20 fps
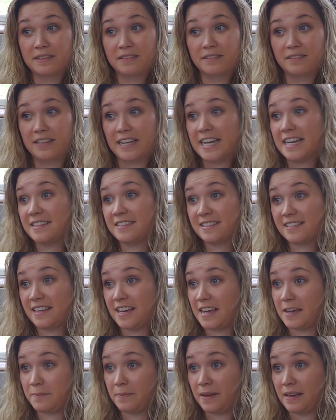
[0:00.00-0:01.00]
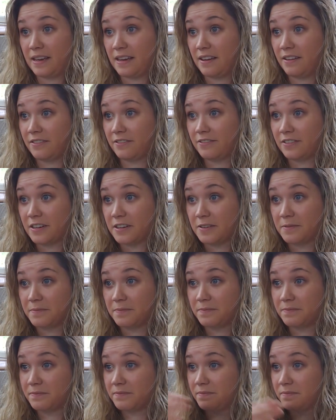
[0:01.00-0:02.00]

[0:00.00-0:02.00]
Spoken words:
landscaping, from